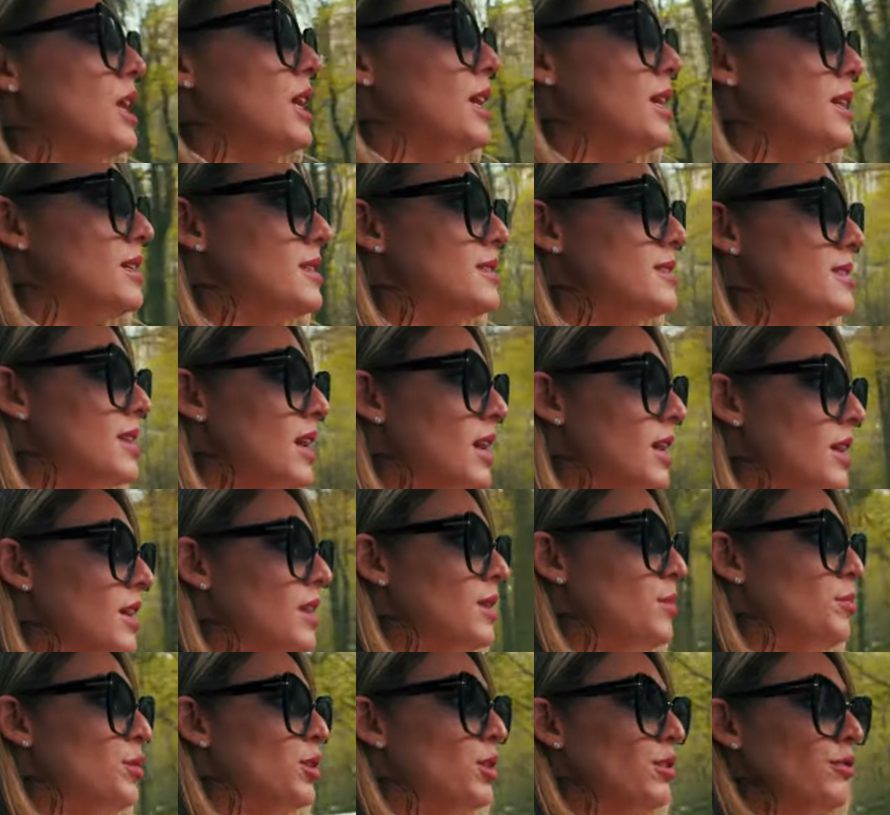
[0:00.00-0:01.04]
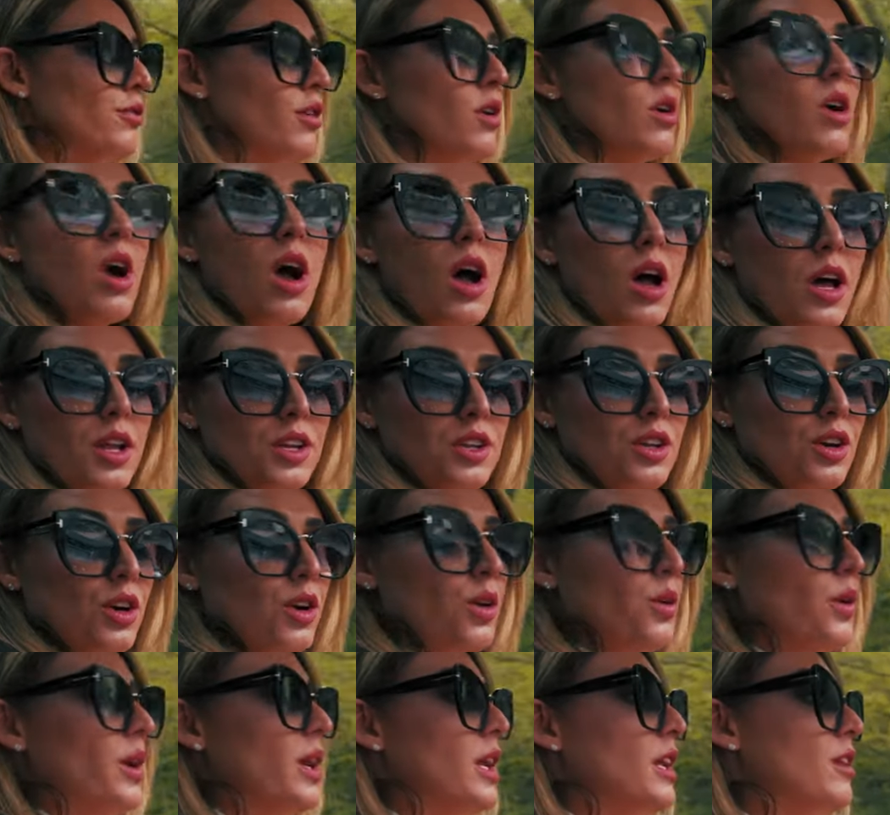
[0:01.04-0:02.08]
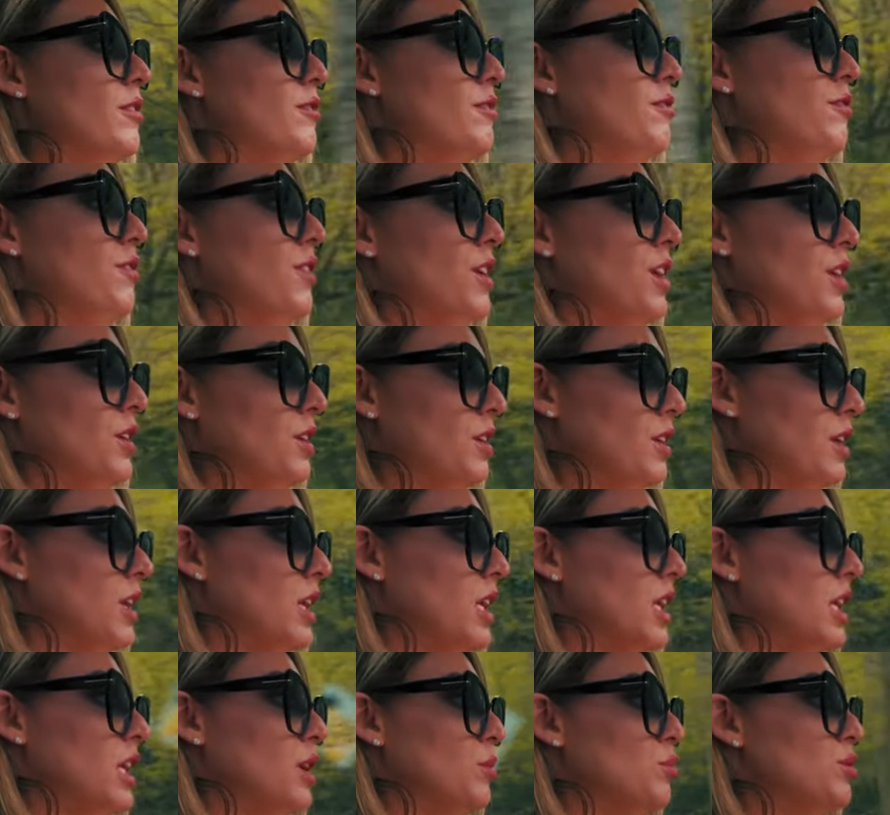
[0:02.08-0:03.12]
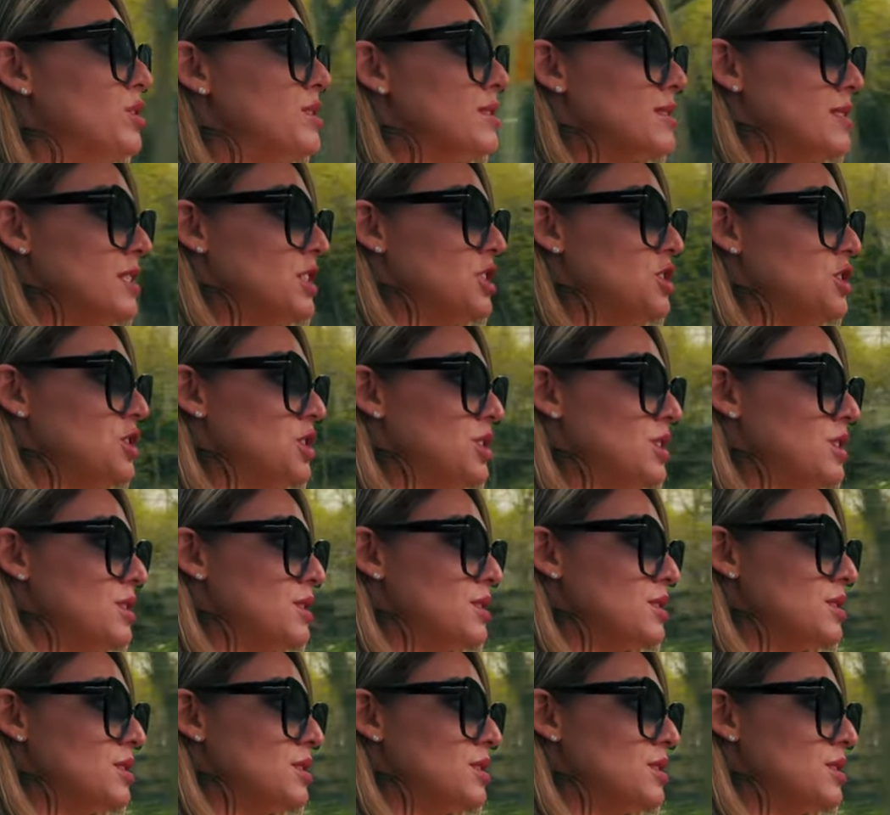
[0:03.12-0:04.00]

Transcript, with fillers: It's a beautiful condo in a very prestigious